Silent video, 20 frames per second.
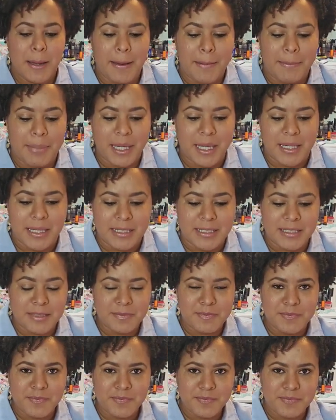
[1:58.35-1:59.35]
But
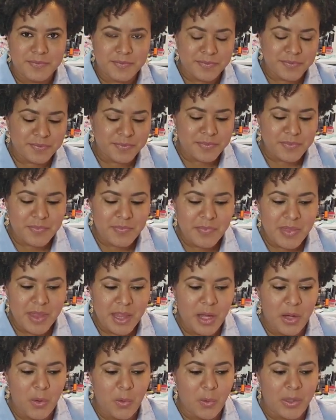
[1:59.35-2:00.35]

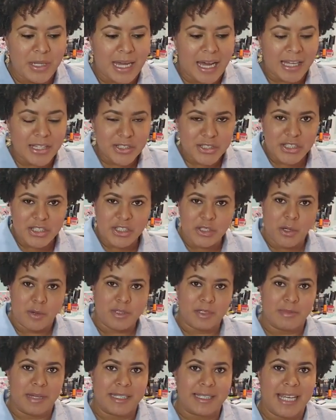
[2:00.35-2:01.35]
when I used to show
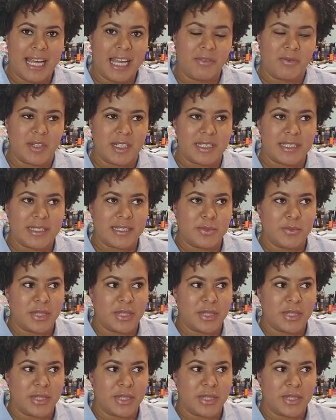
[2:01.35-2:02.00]
up to my canvas,